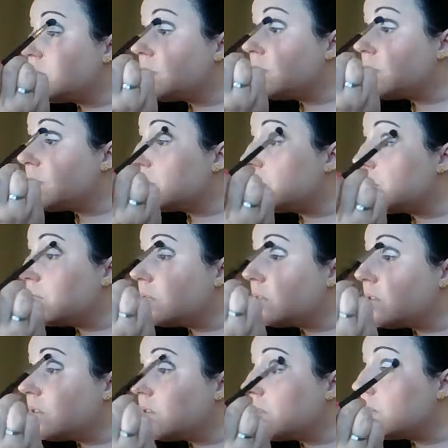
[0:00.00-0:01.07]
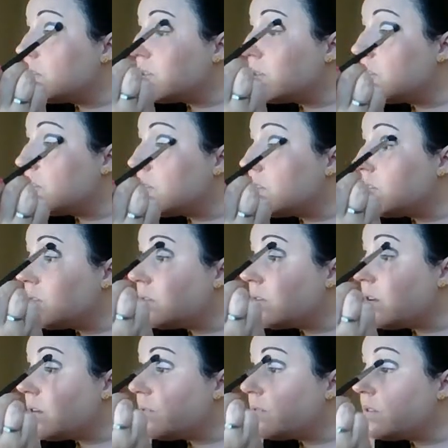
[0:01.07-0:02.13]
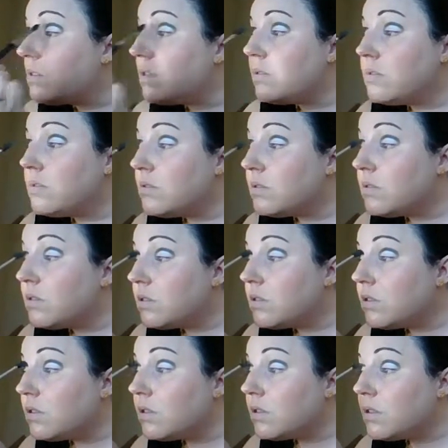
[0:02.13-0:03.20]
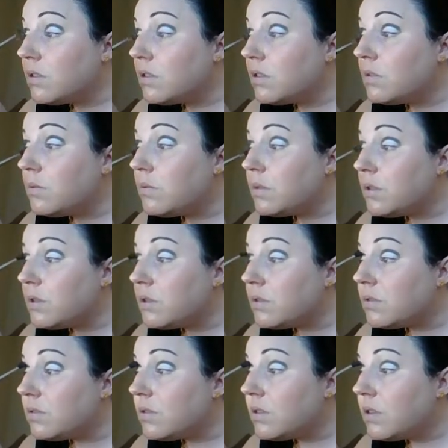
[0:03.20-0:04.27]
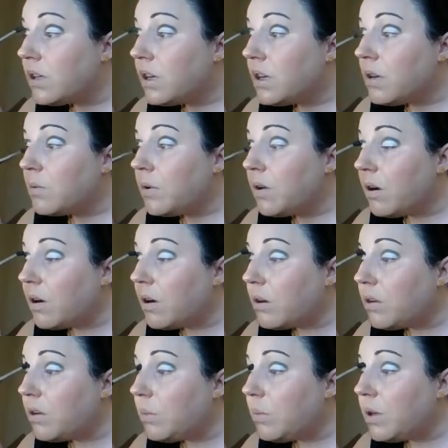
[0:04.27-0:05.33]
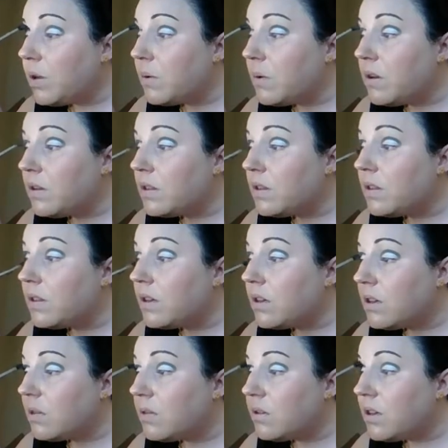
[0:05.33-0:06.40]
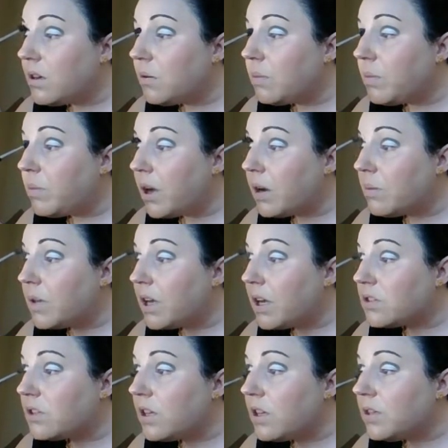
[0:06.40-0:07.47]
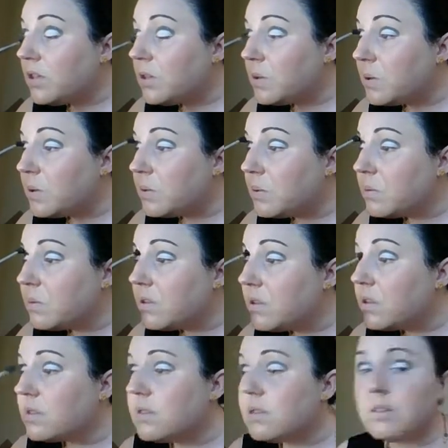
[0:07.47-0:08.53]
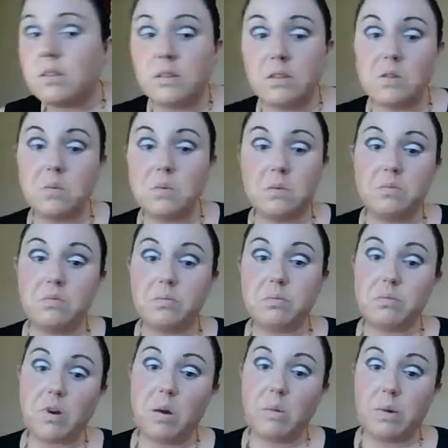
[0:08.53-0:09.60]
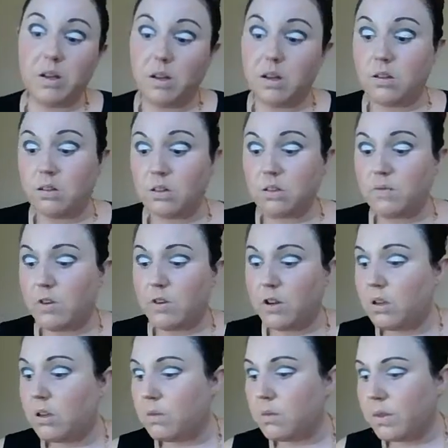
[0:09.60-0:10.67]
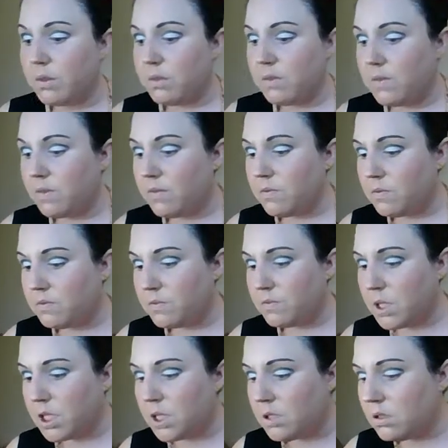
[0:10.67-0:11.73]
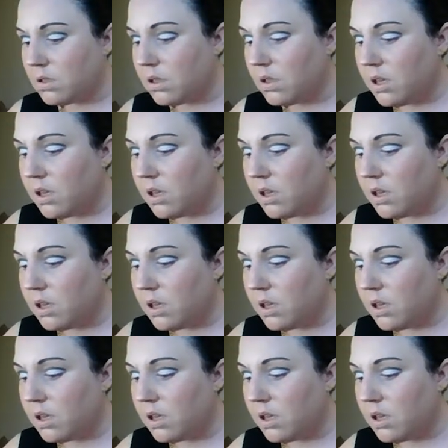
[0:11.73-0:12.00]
you know, kind of soften just a little bit. We are going to be going under the, you know, bottom lash line too, because this would probably not look very good with if we didn't.